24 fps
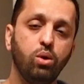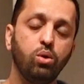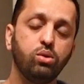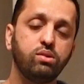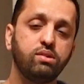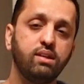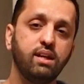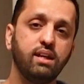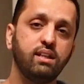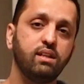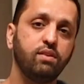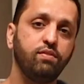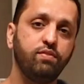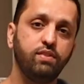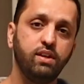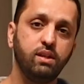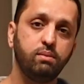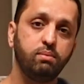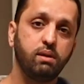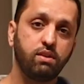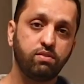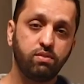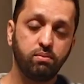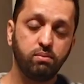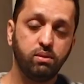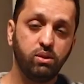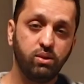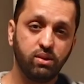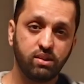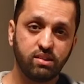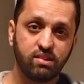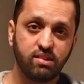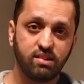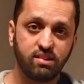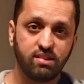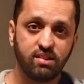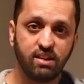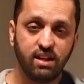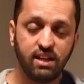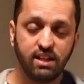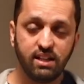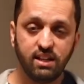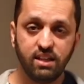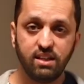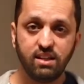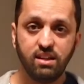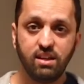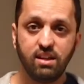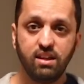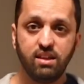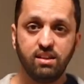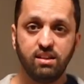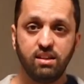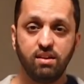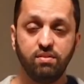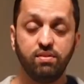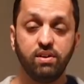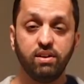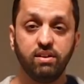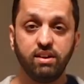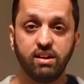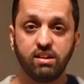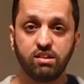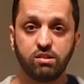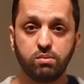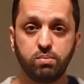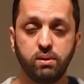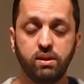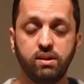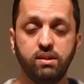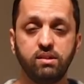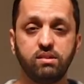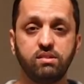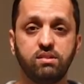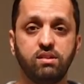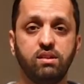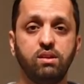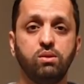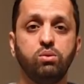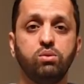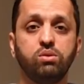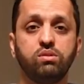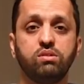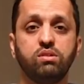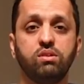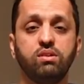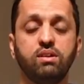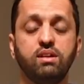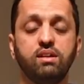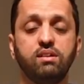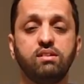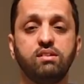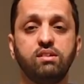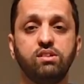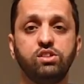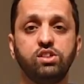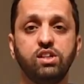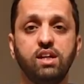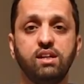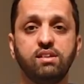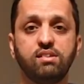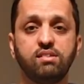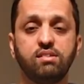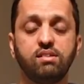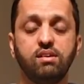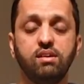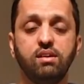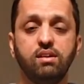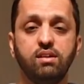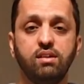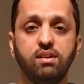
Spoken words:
Also get the feedback from the UX designer. They're very experienced, so they also can suggest